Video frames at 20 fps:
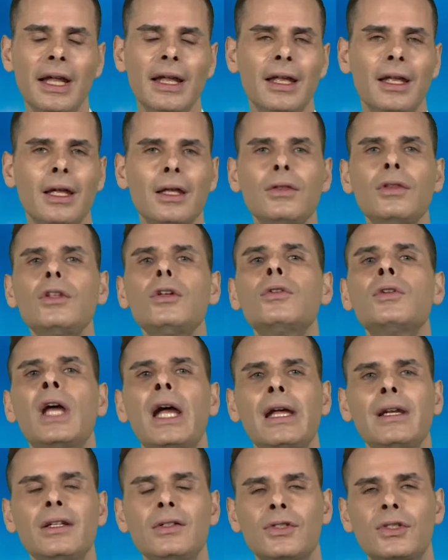In the
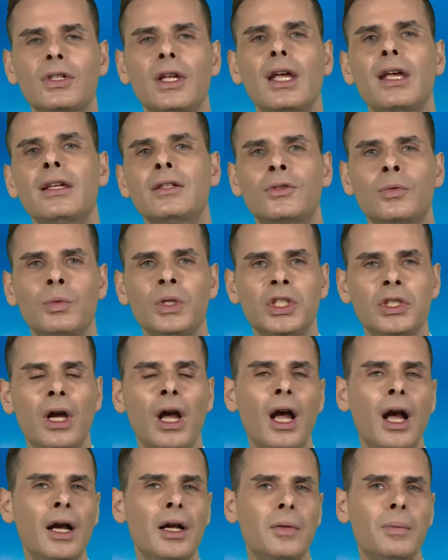United States, we
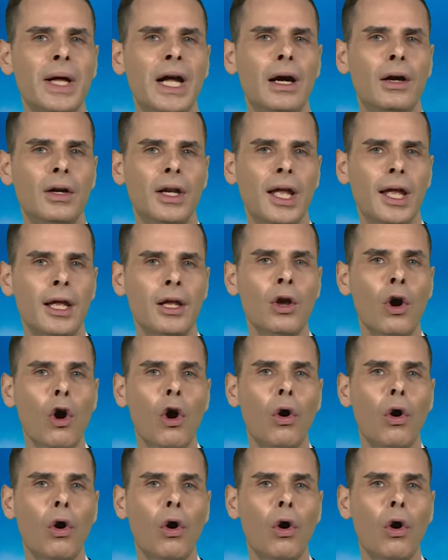talk about a